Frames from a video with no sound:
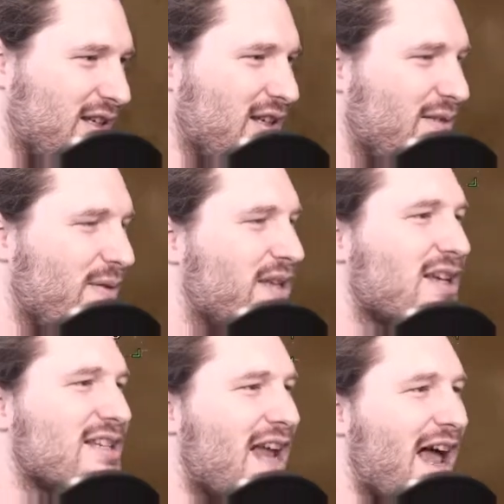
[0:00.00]
it
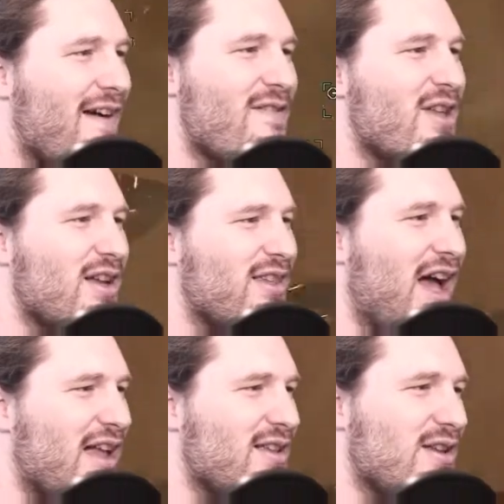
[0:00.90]
doesn't have
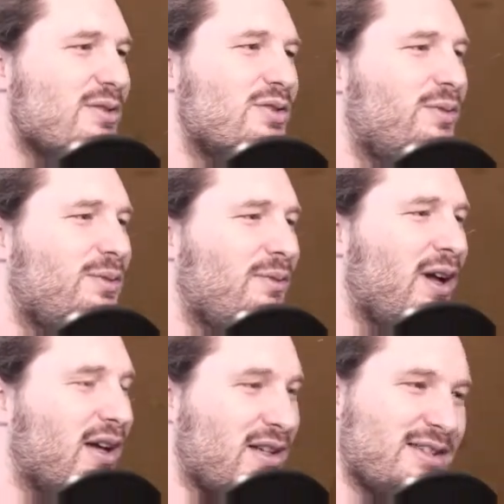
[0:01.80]
that,
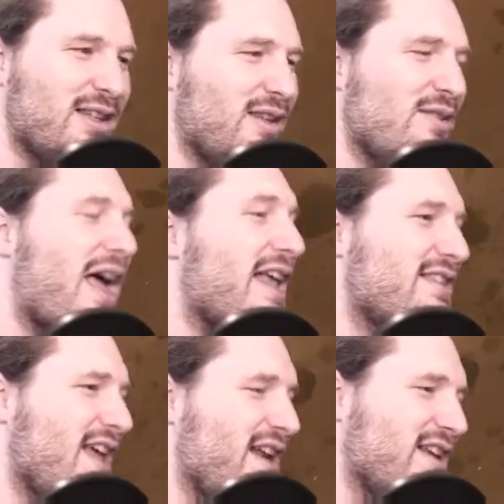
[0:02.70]
because of the
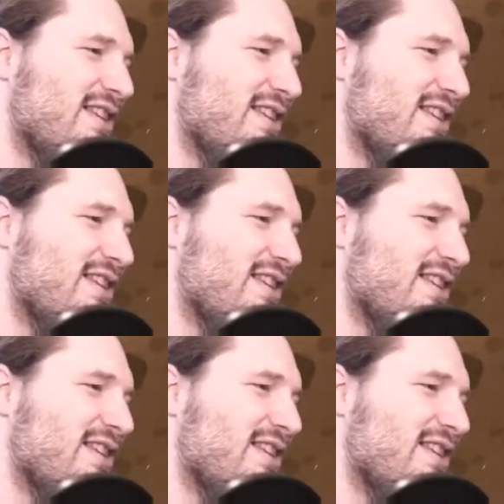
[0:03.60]
aesthetics,